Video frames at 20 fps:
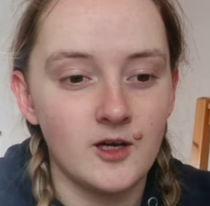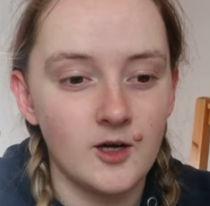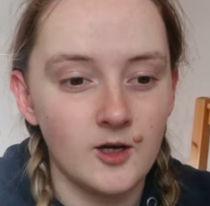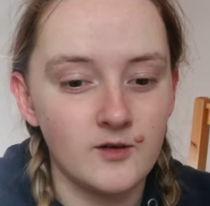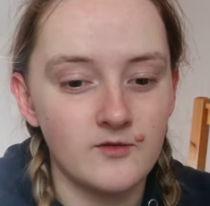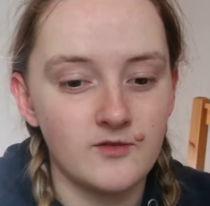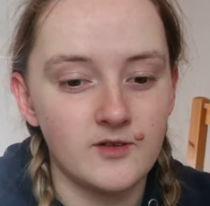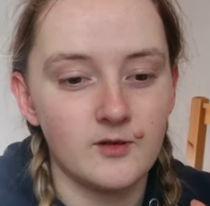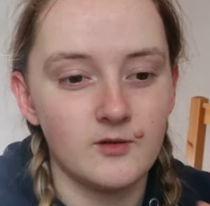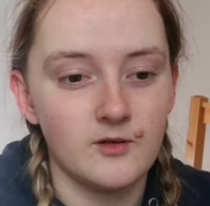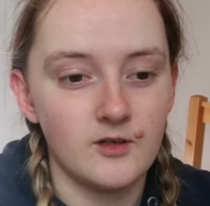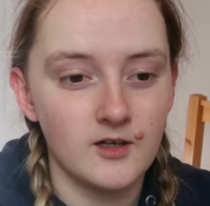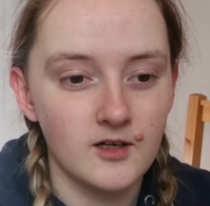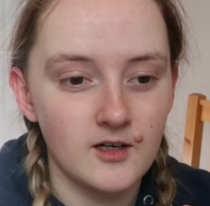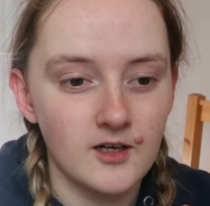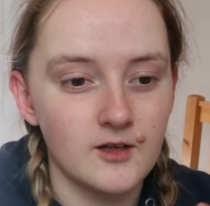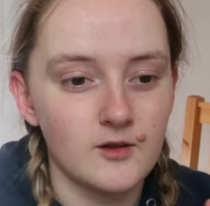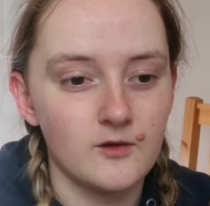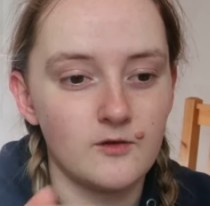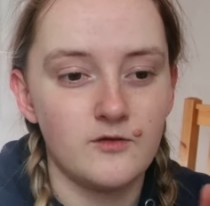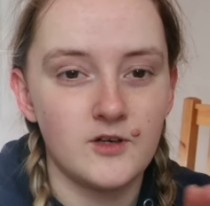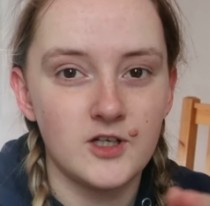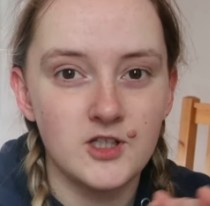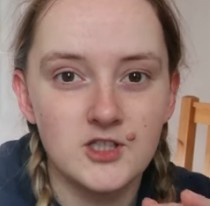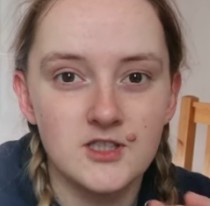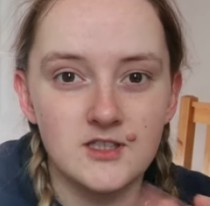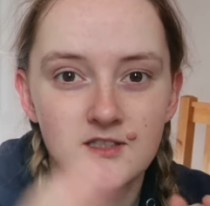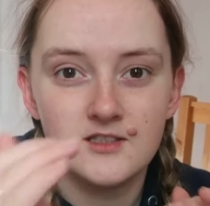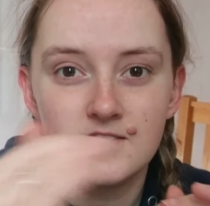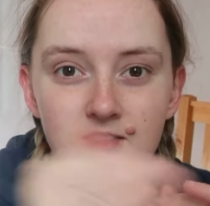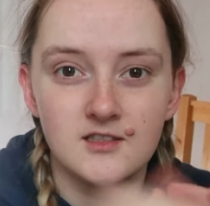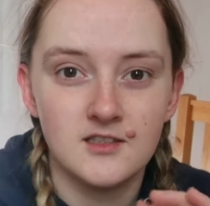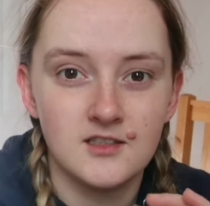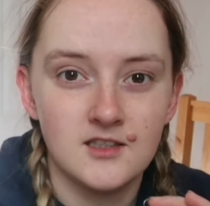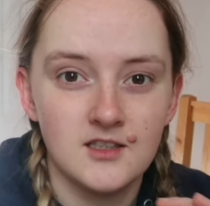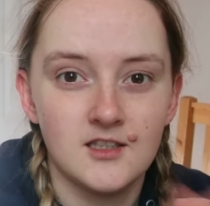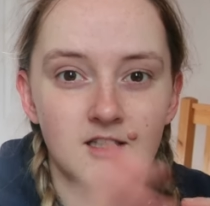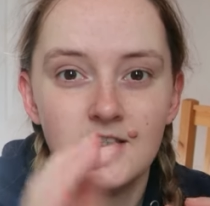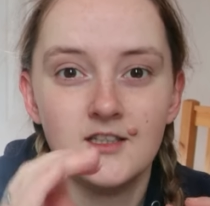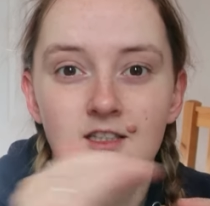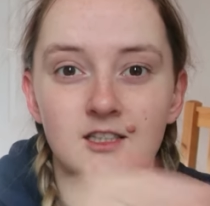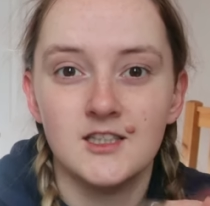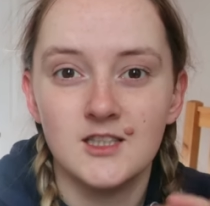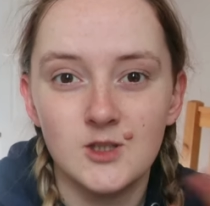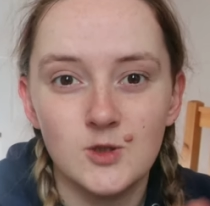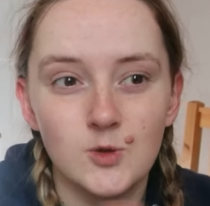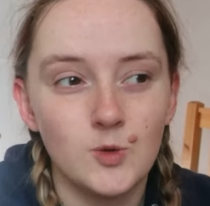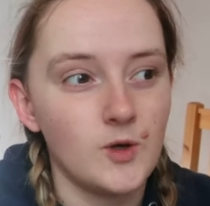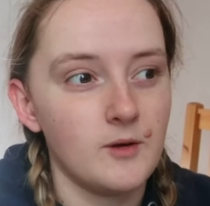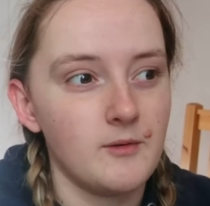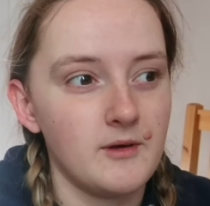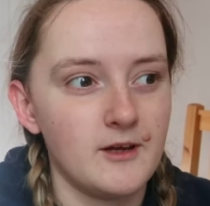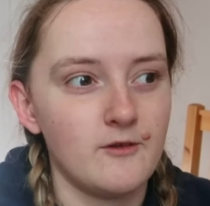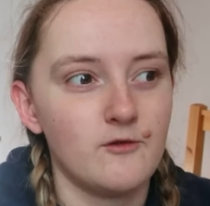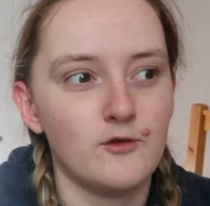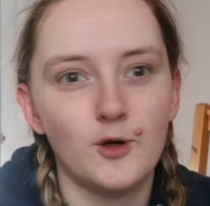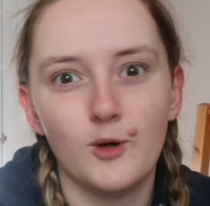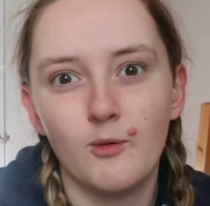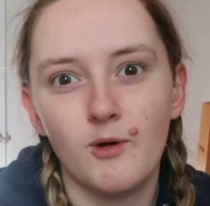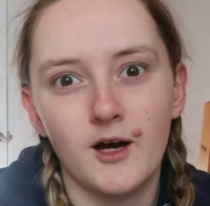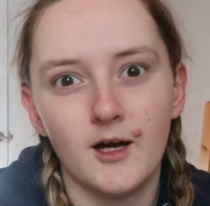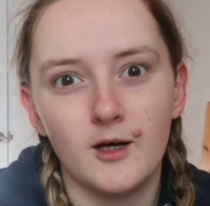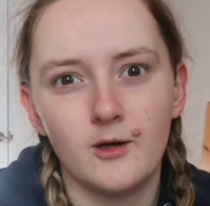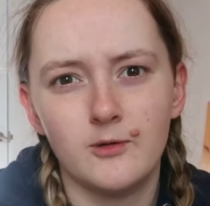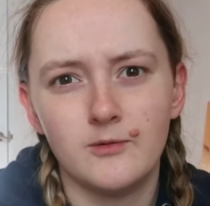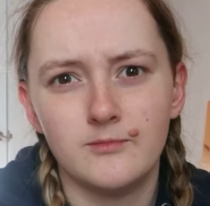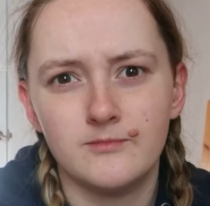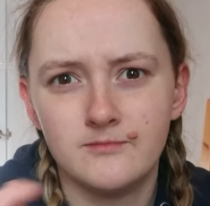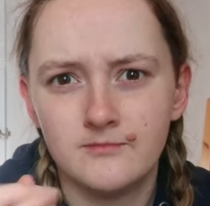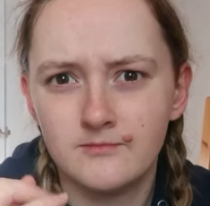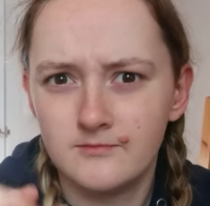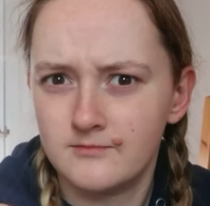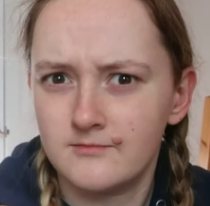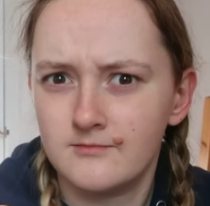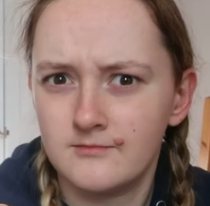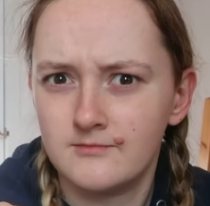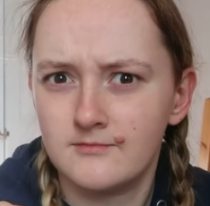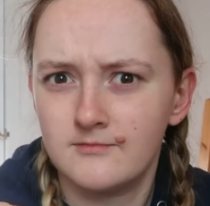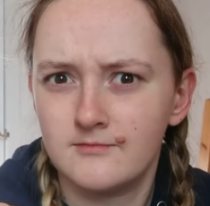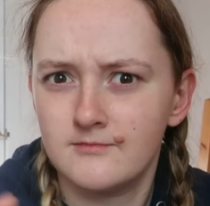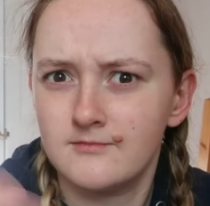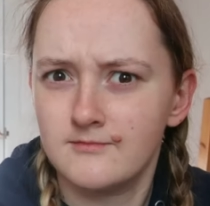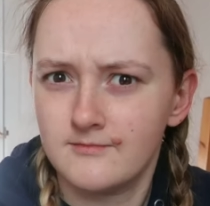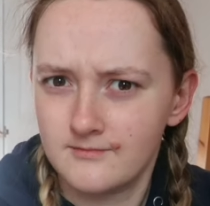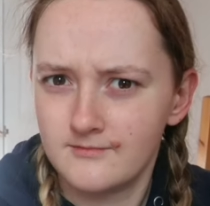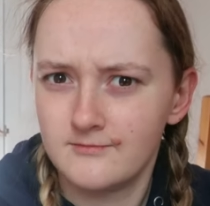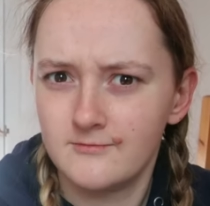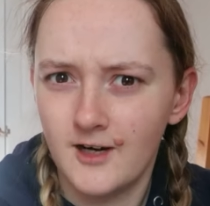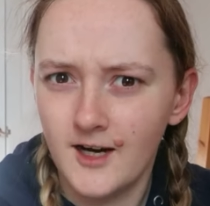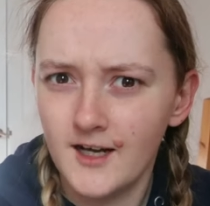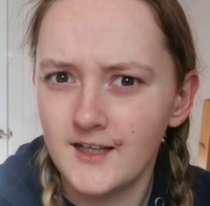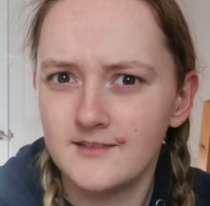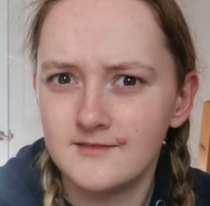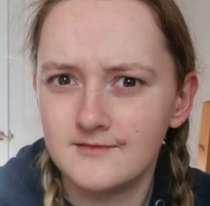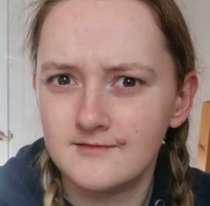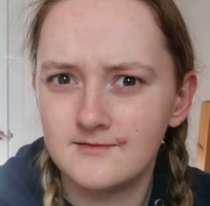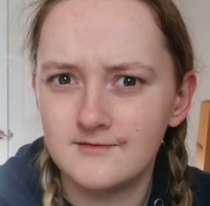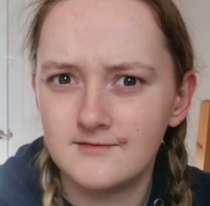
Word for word: hopefully it'll look like the fish is swimming for a while. Right?